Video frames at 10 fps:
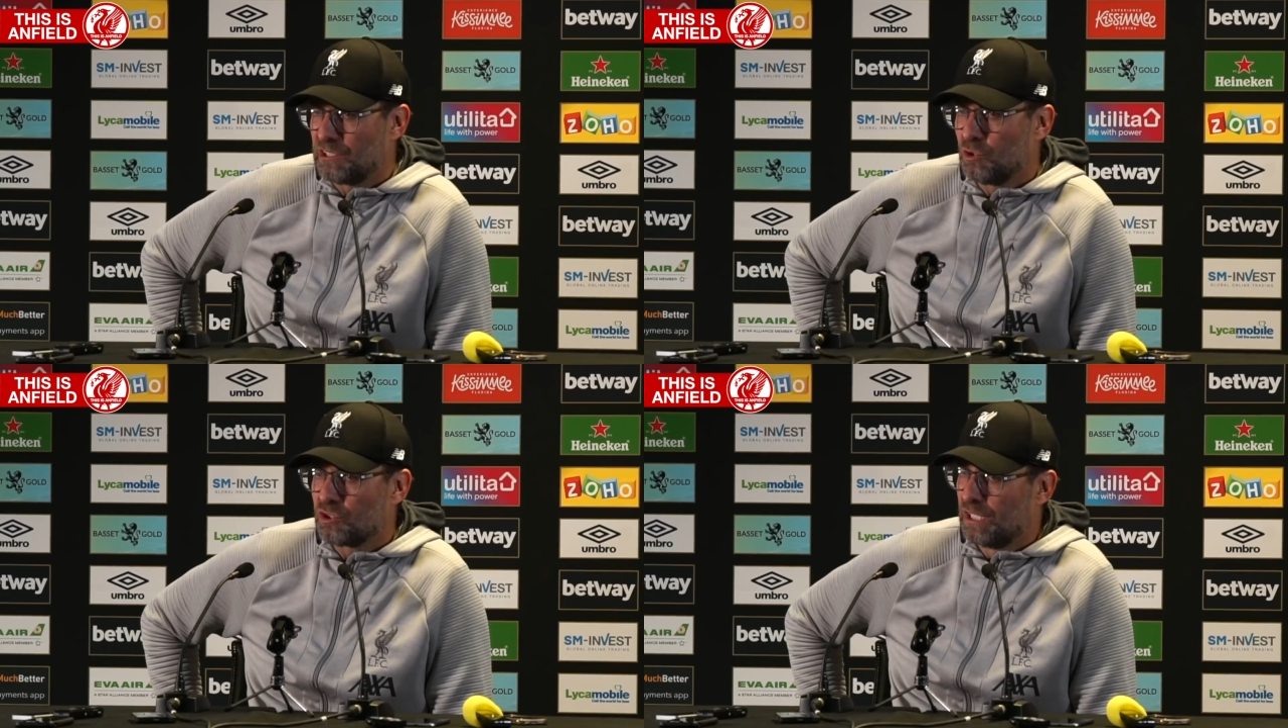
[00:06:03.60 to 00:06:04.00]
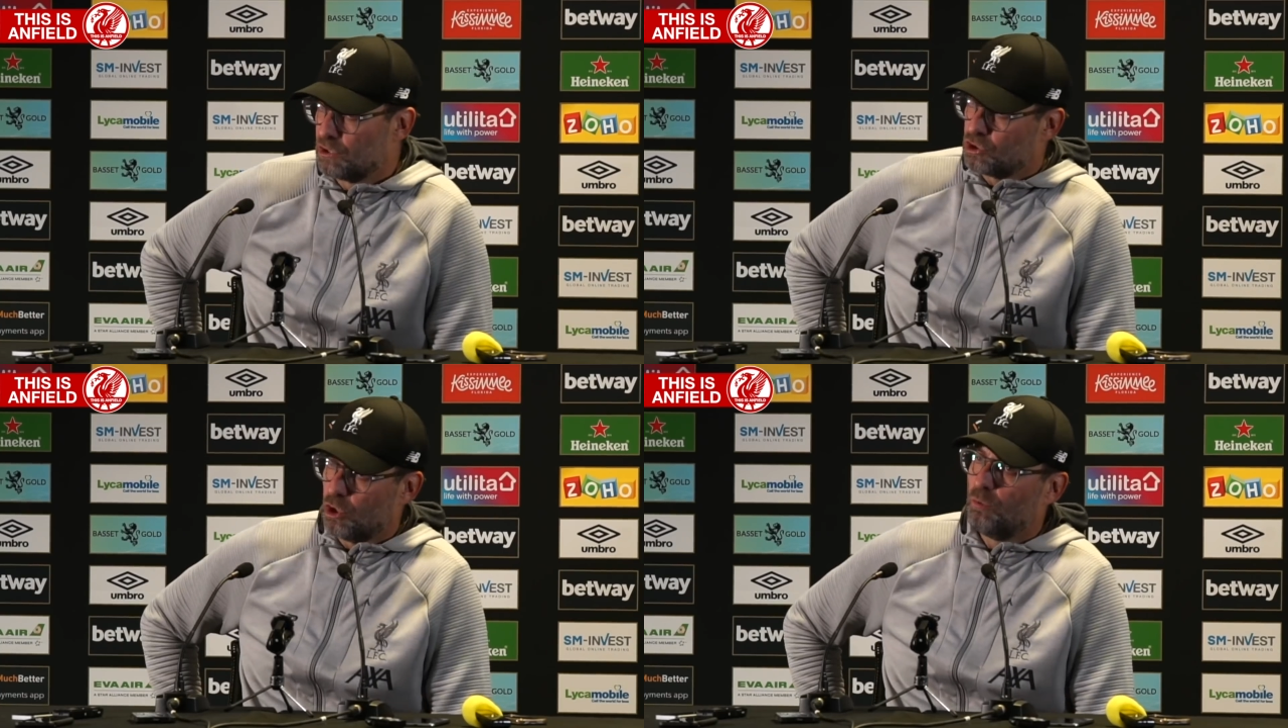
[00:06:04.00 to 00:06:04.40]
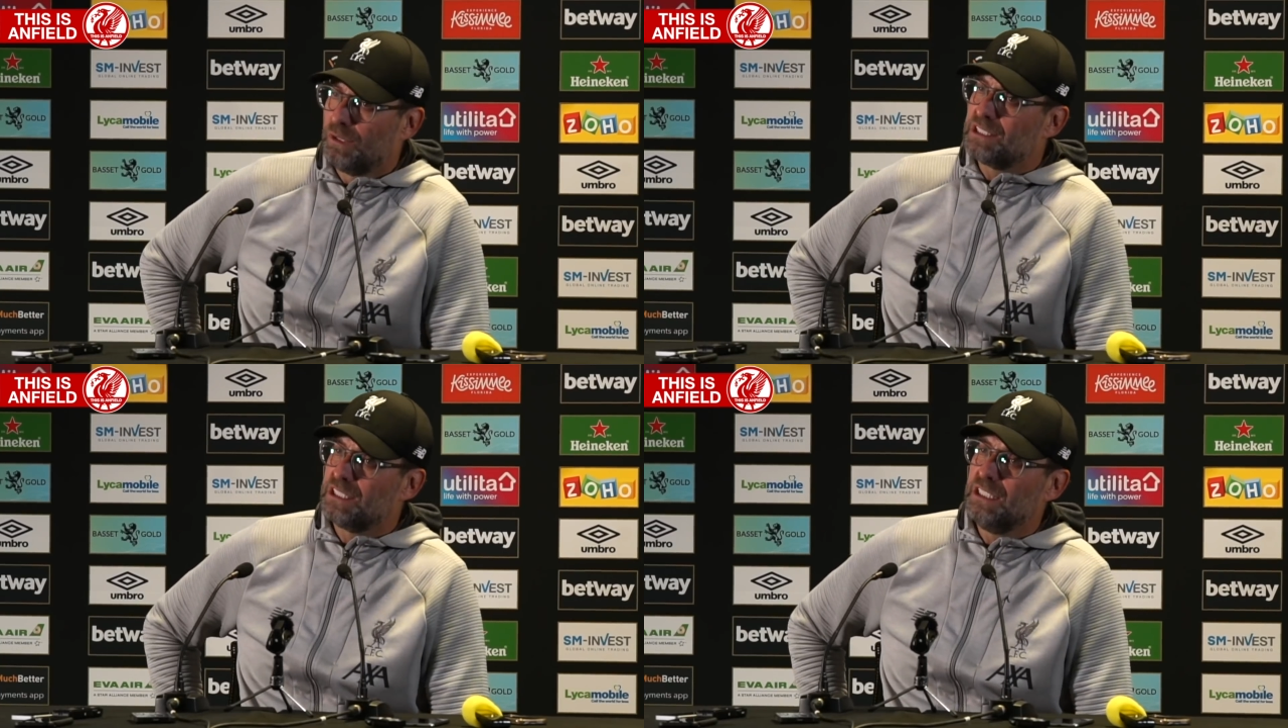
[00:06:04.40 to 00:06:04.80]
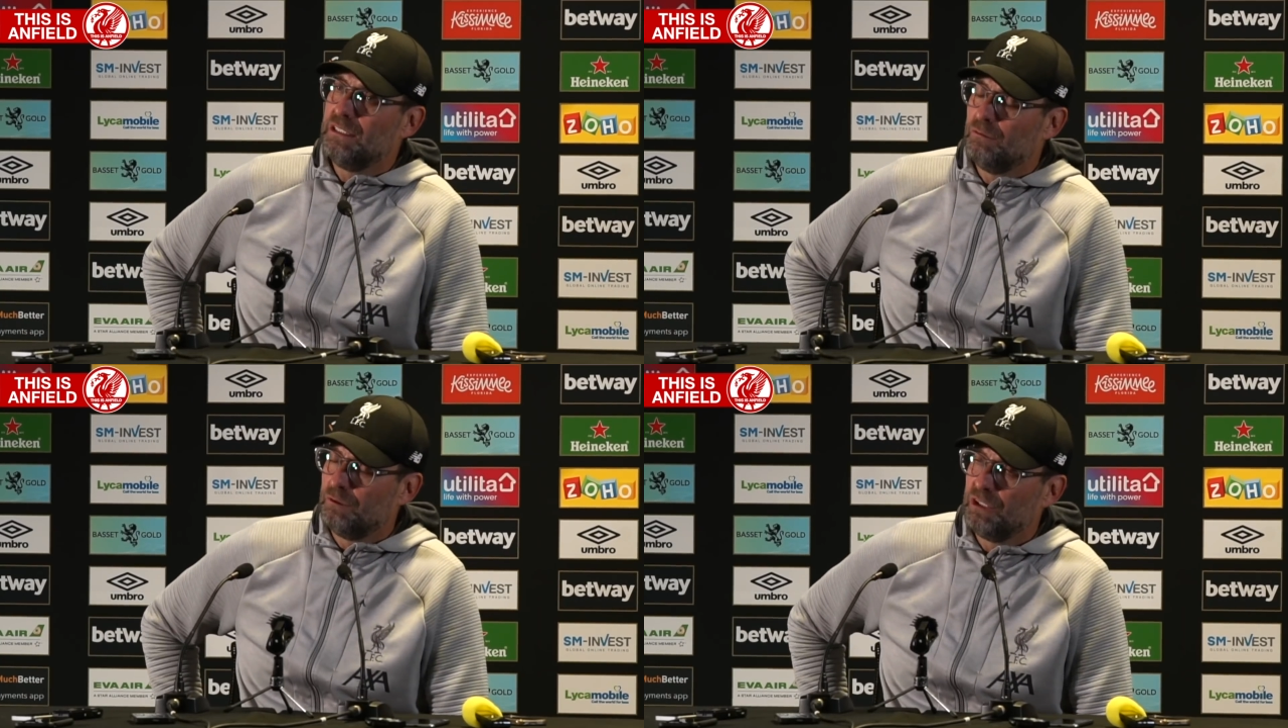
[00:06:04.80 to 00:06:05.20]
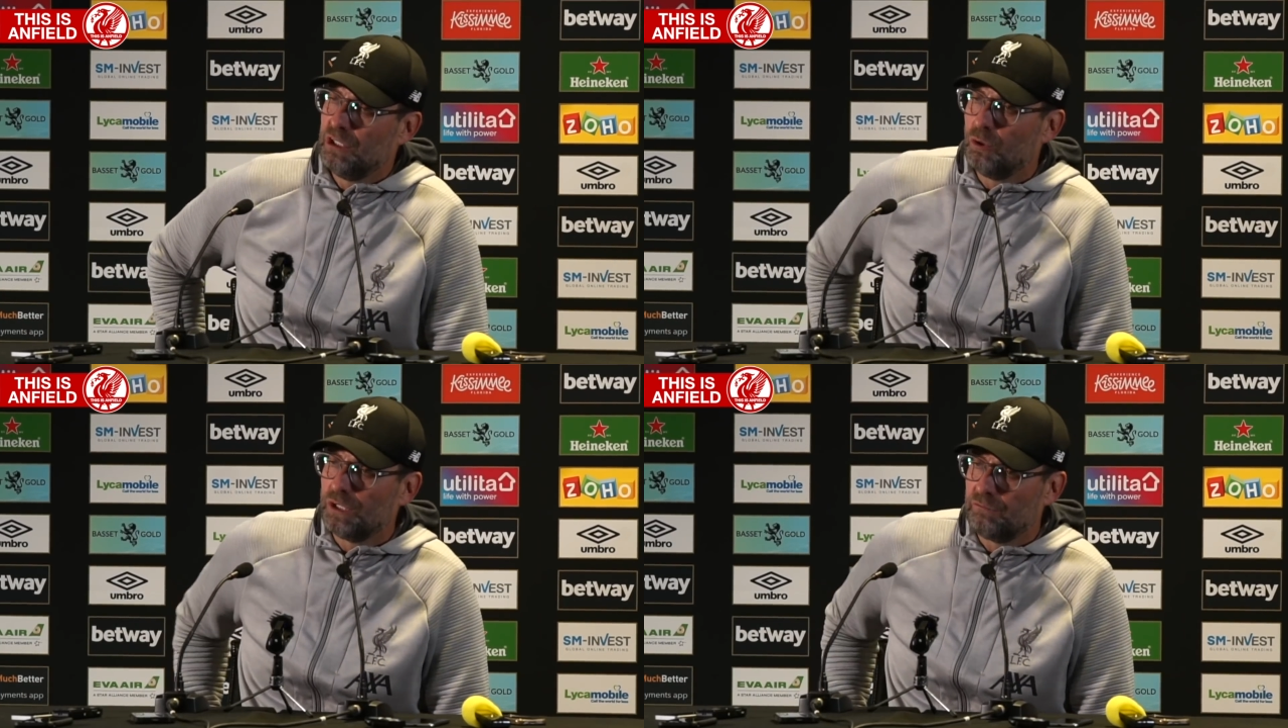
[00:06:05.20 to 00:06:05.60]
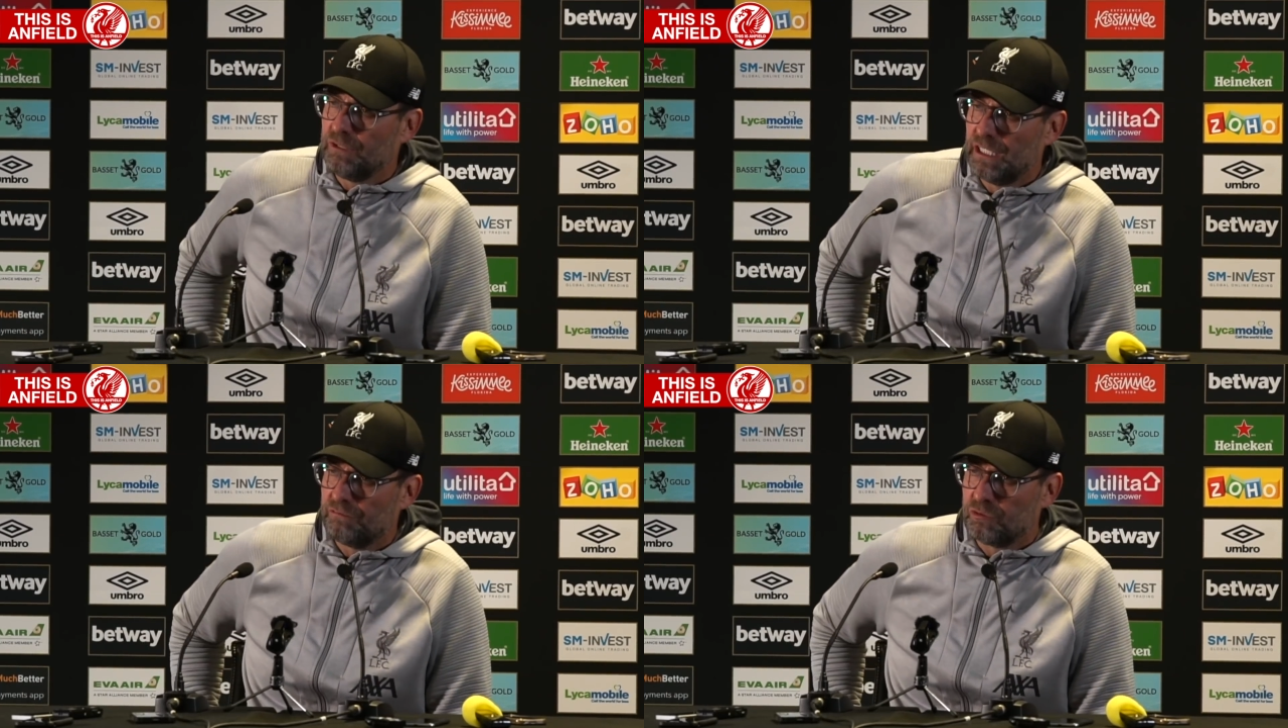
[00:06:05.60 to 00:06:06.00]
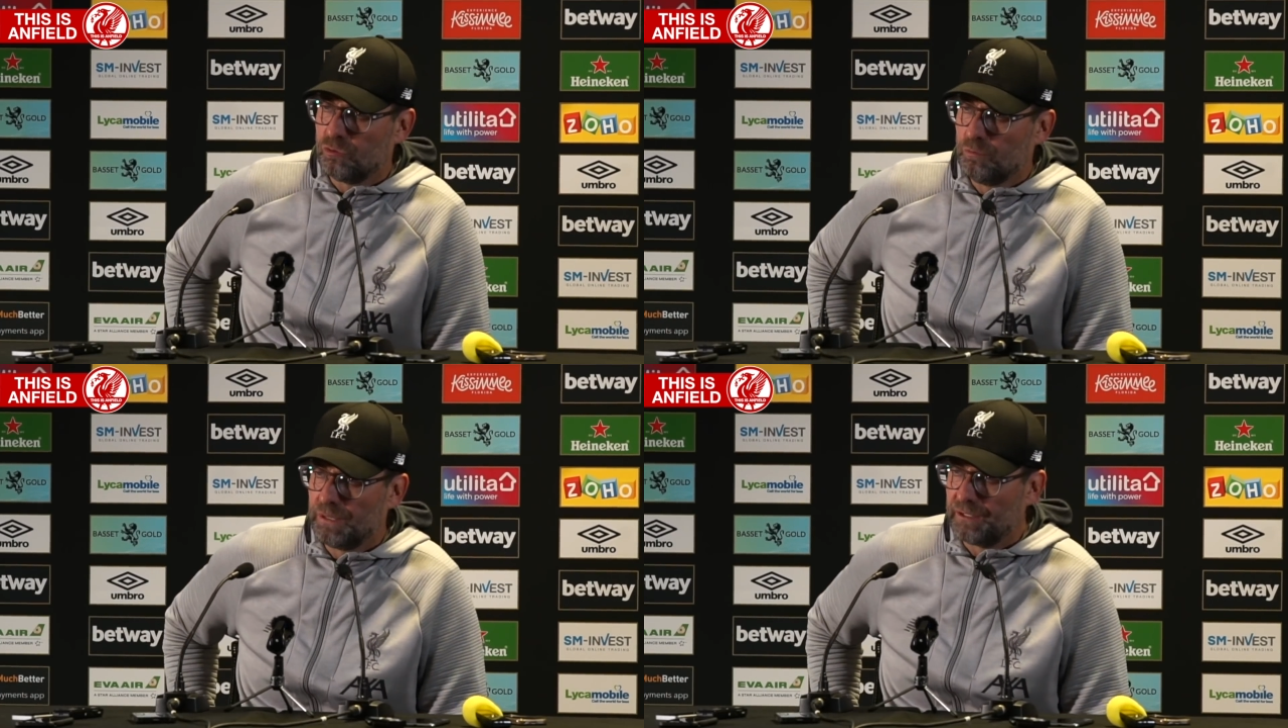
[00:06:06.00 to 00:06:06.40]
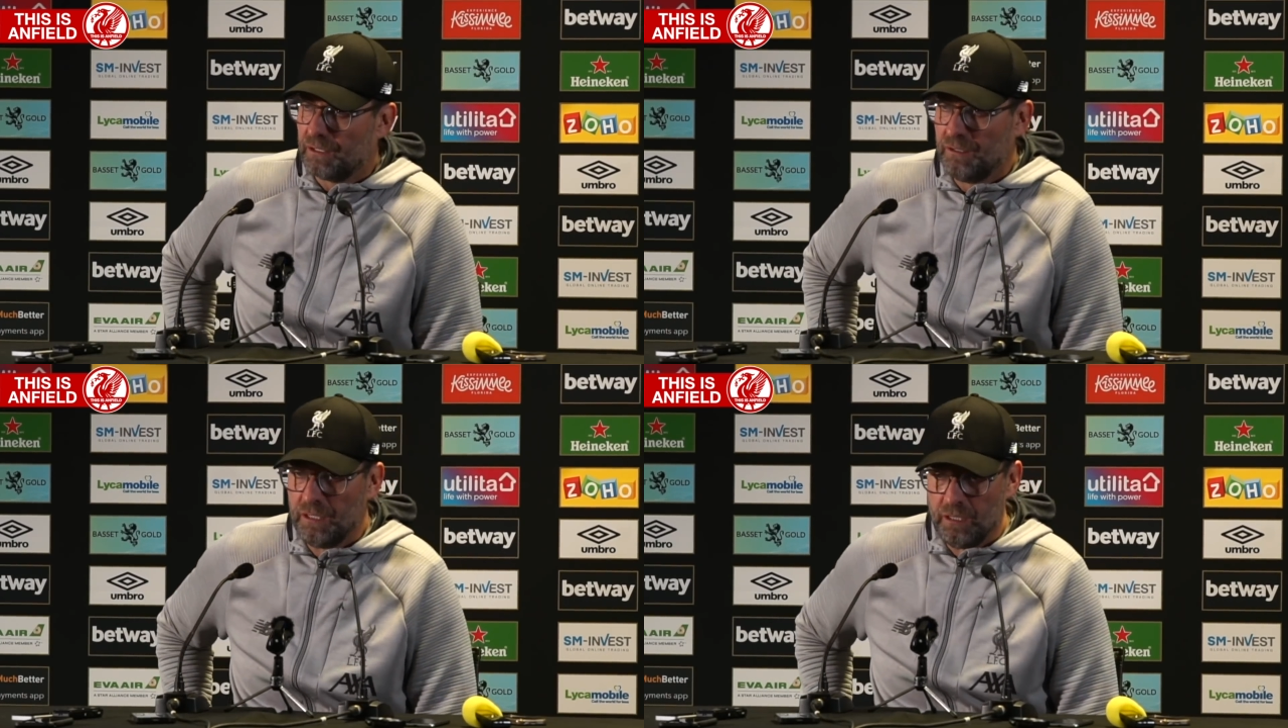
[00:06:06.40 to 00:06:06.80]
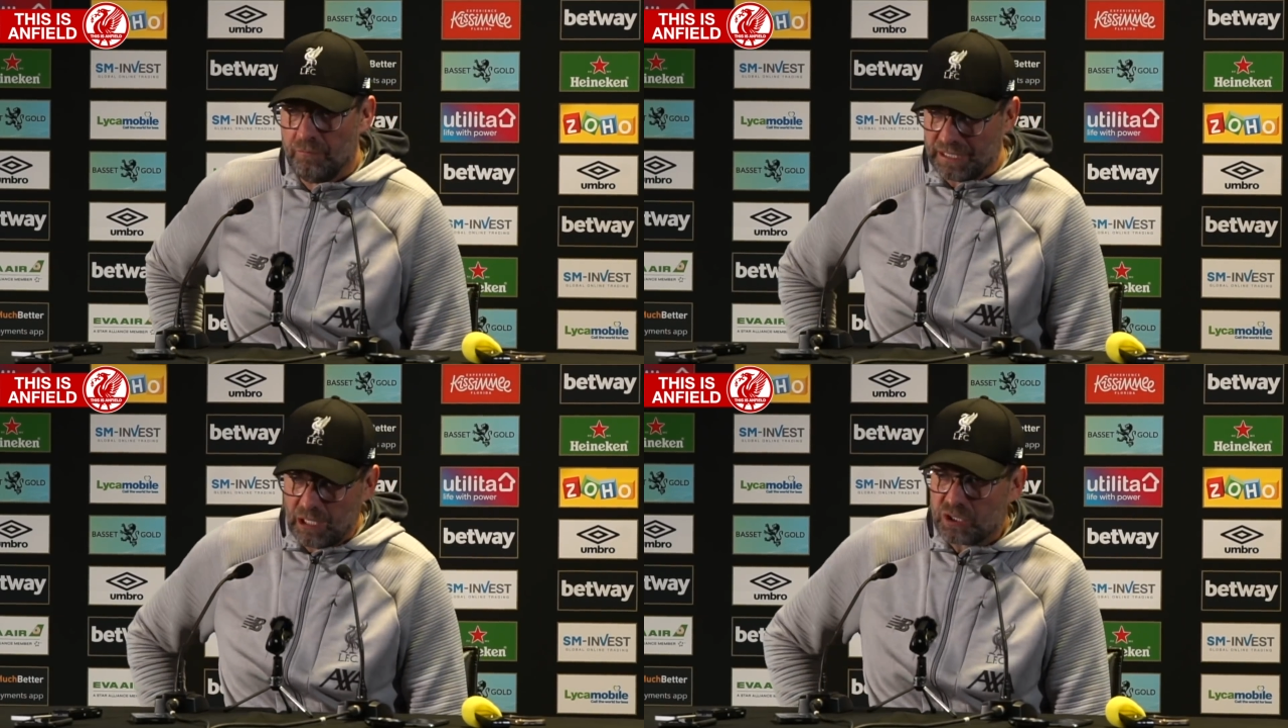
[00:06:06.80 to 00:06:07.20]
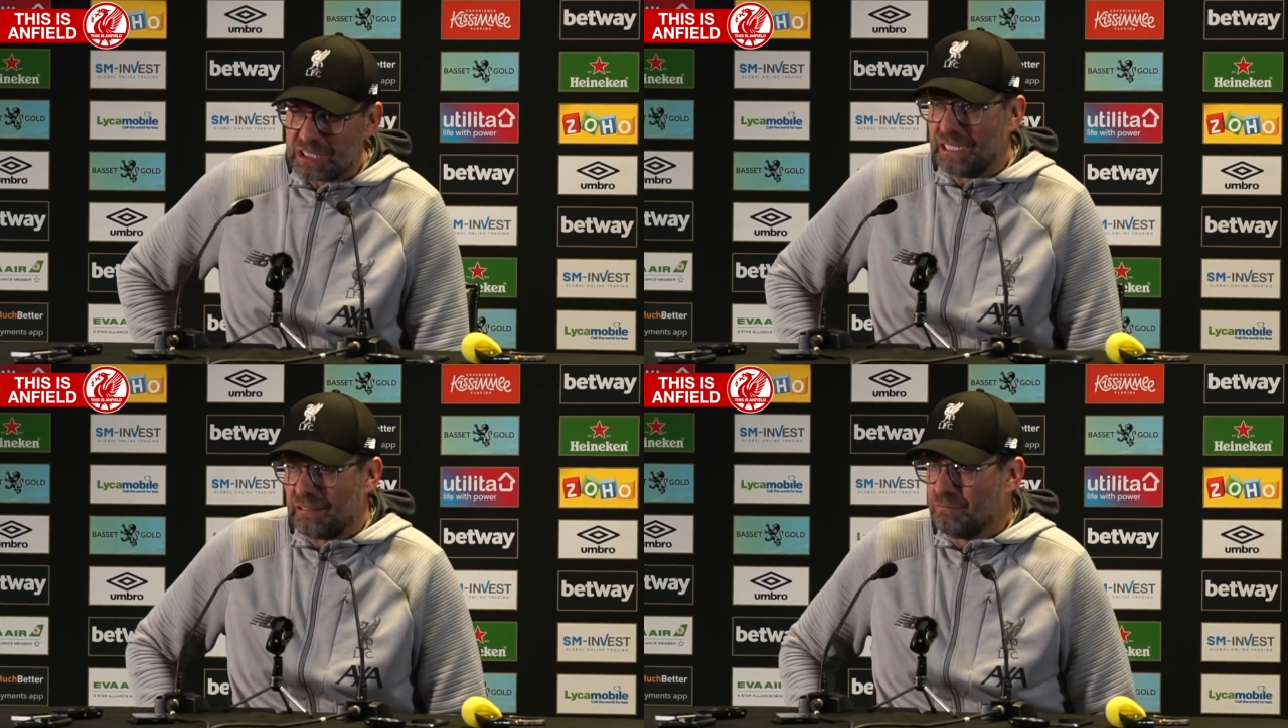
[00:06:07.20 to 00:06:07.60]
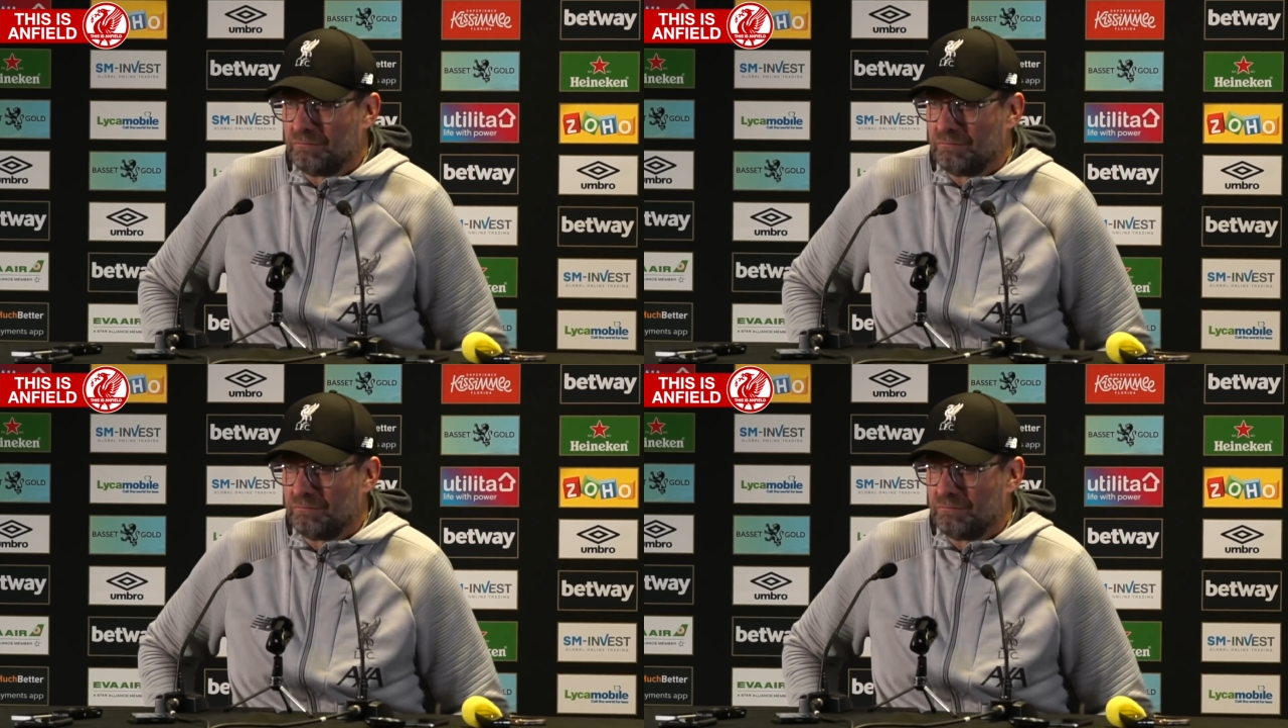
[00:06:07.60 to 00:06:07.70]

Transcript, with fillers: no sense. So we see and we know that we have to do better. But how is that?